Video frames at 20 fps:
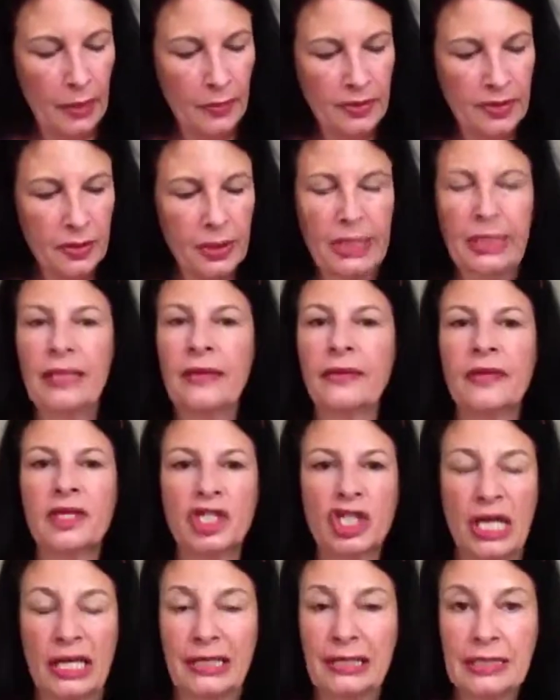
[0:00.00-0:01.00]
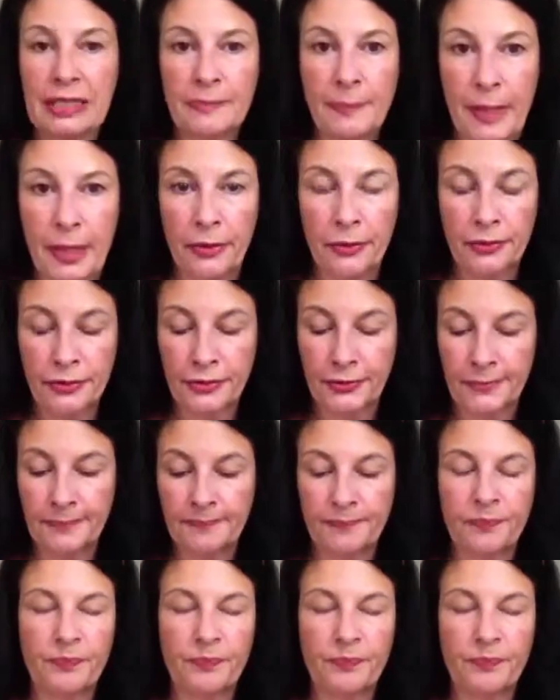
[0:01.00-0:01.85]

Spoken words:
I was looking in the gents' belts.